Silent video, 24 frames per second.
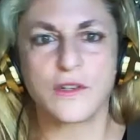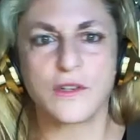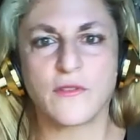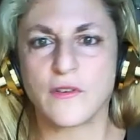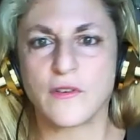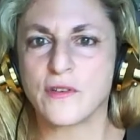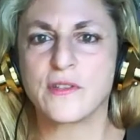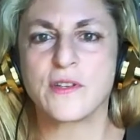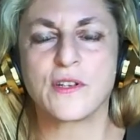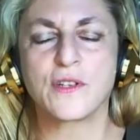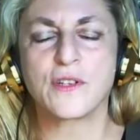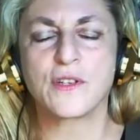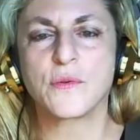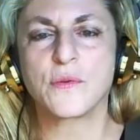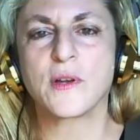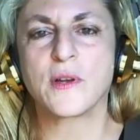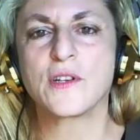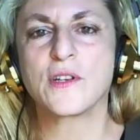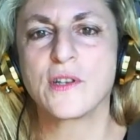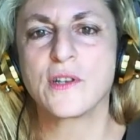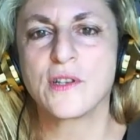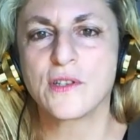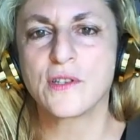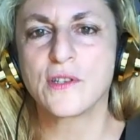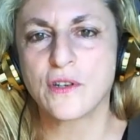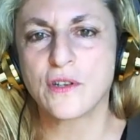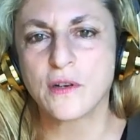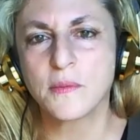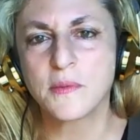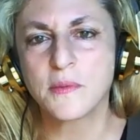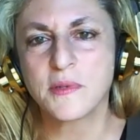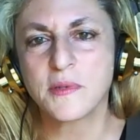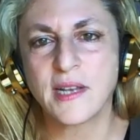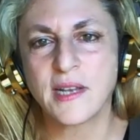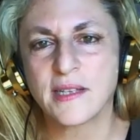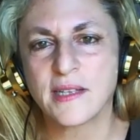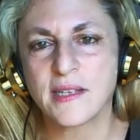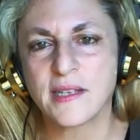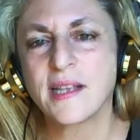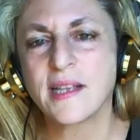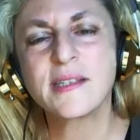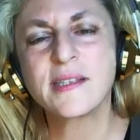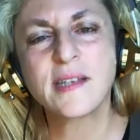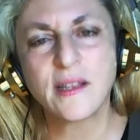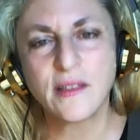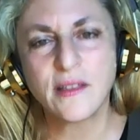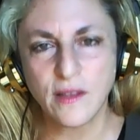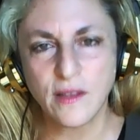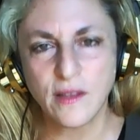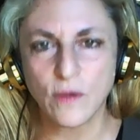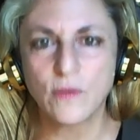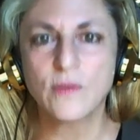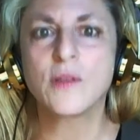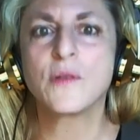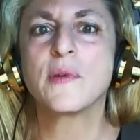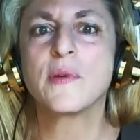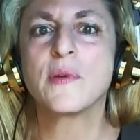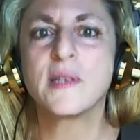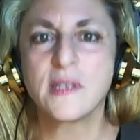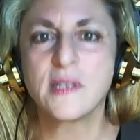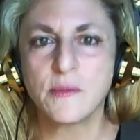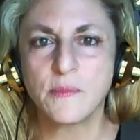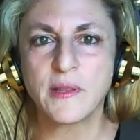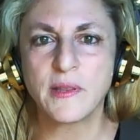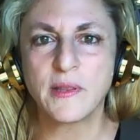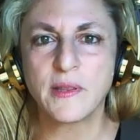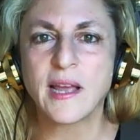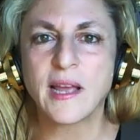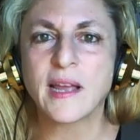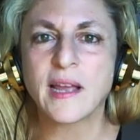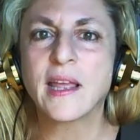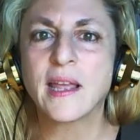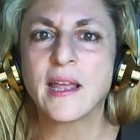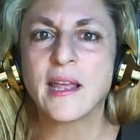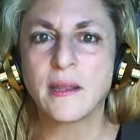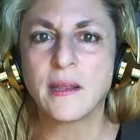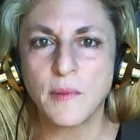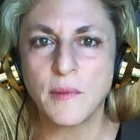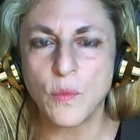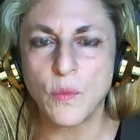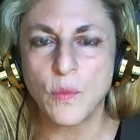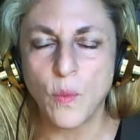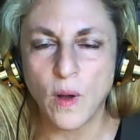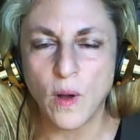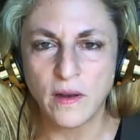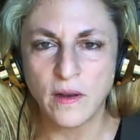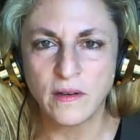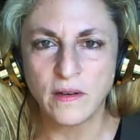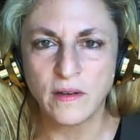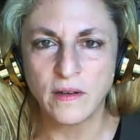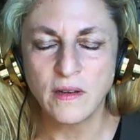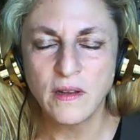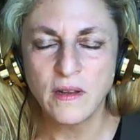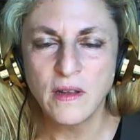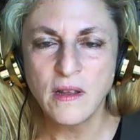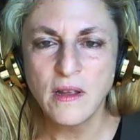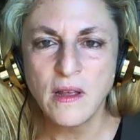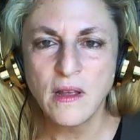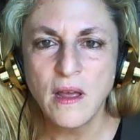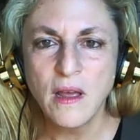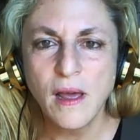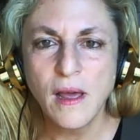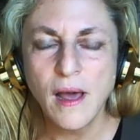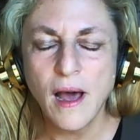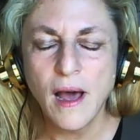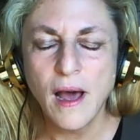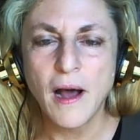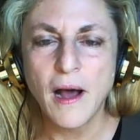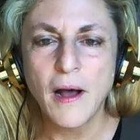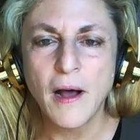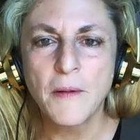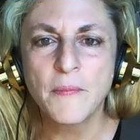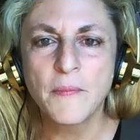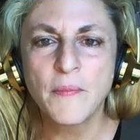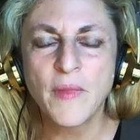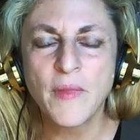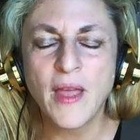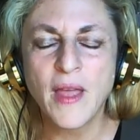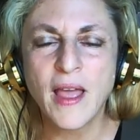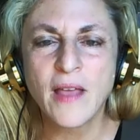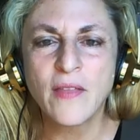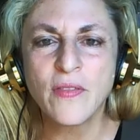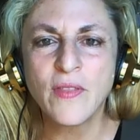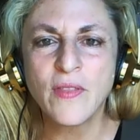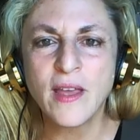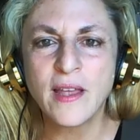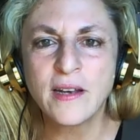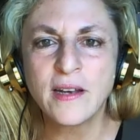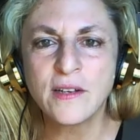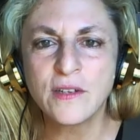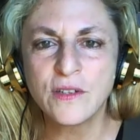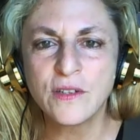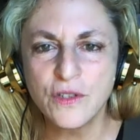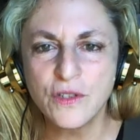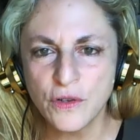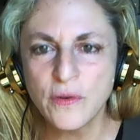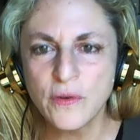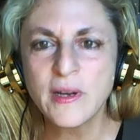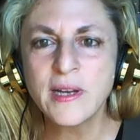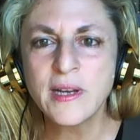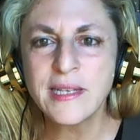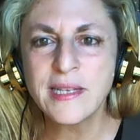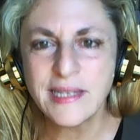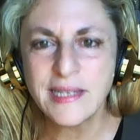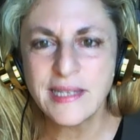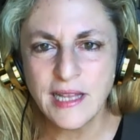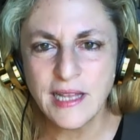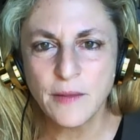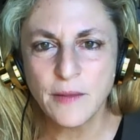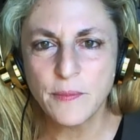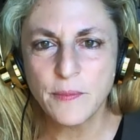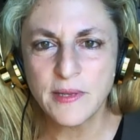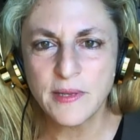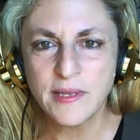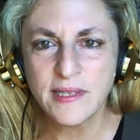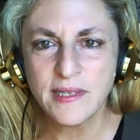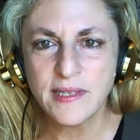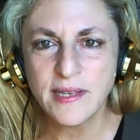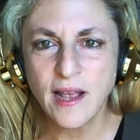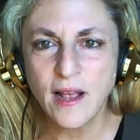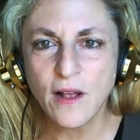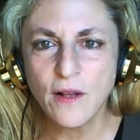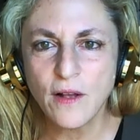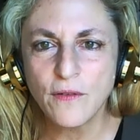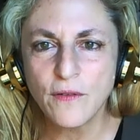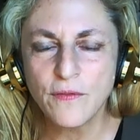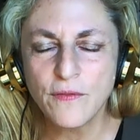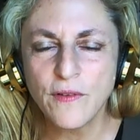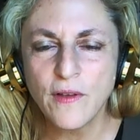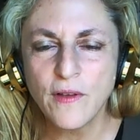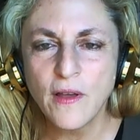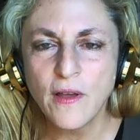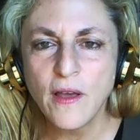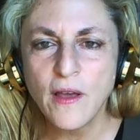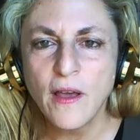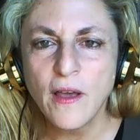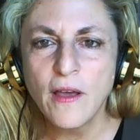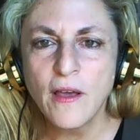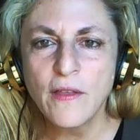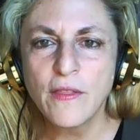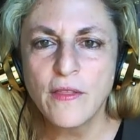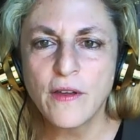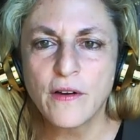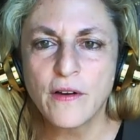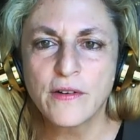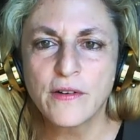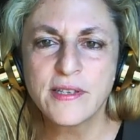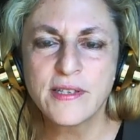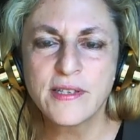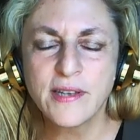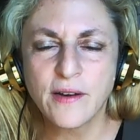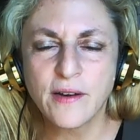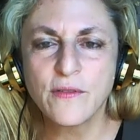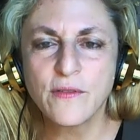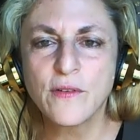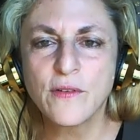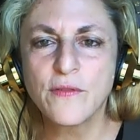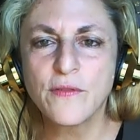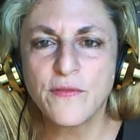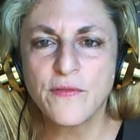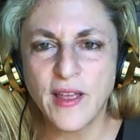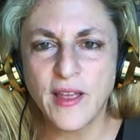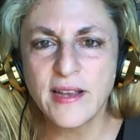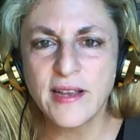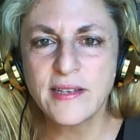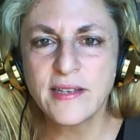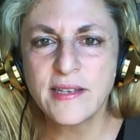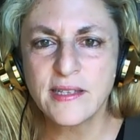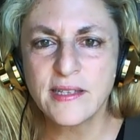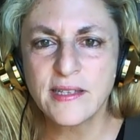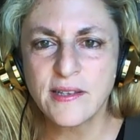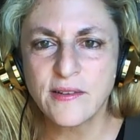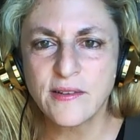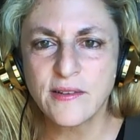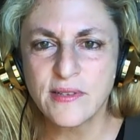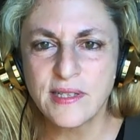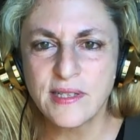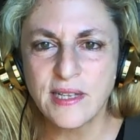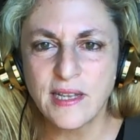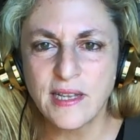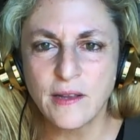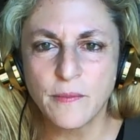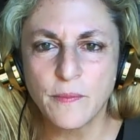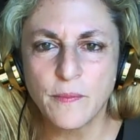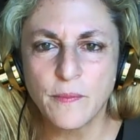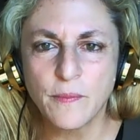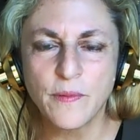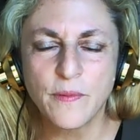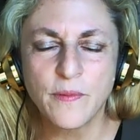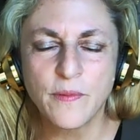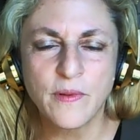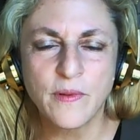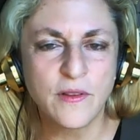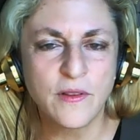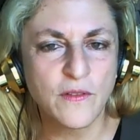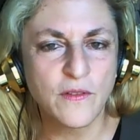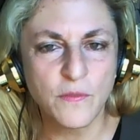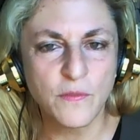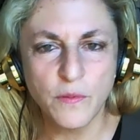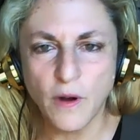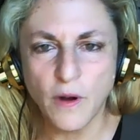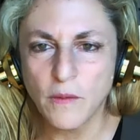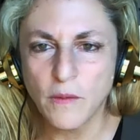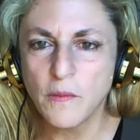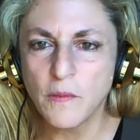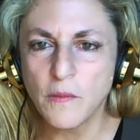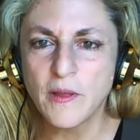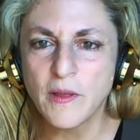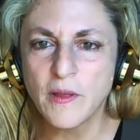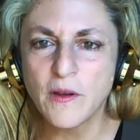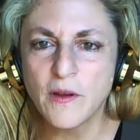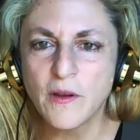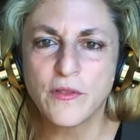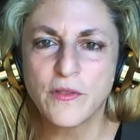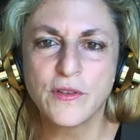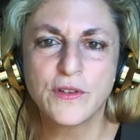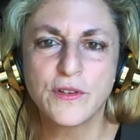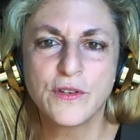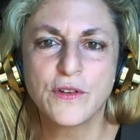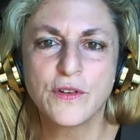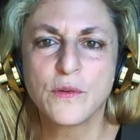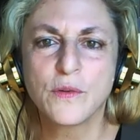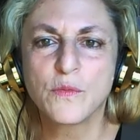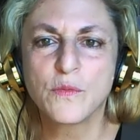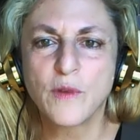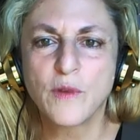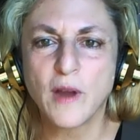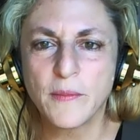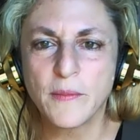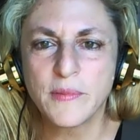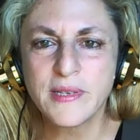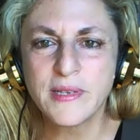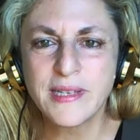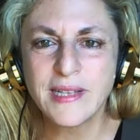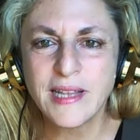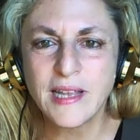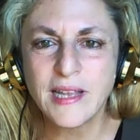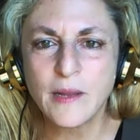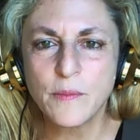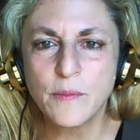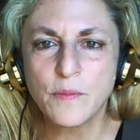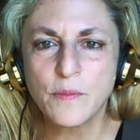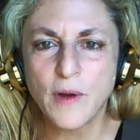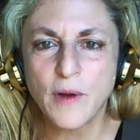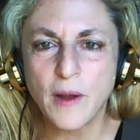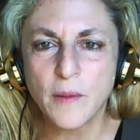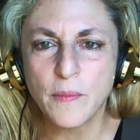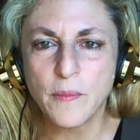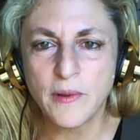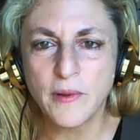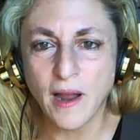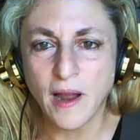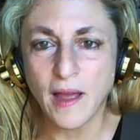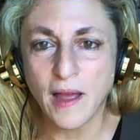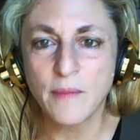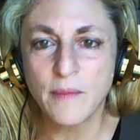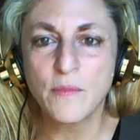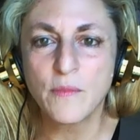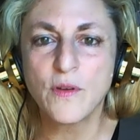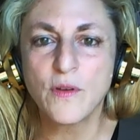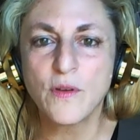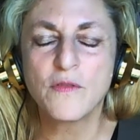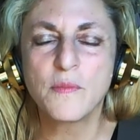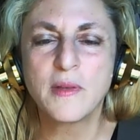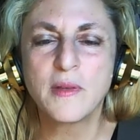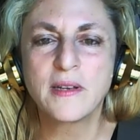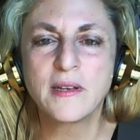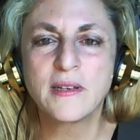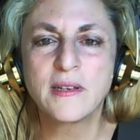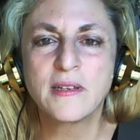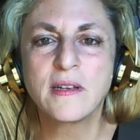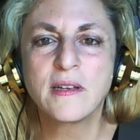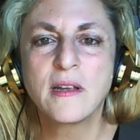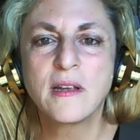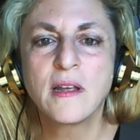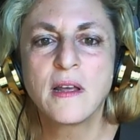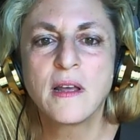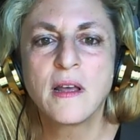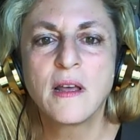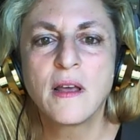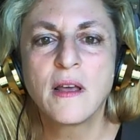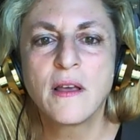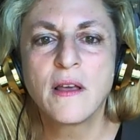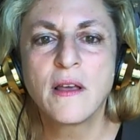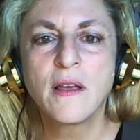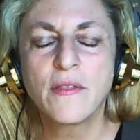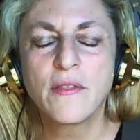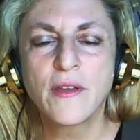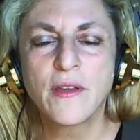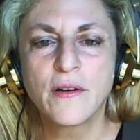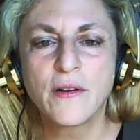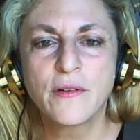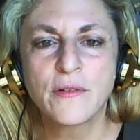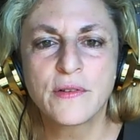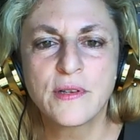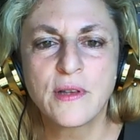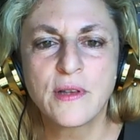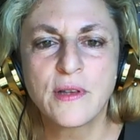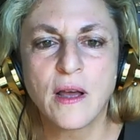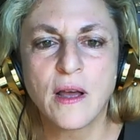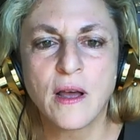our situation and circumstance. That's not the only reason, but that can be one. And then during sleep itself, there are several phases of sleep, and you've probably heard the term REM sleep, rapid eye movement. There's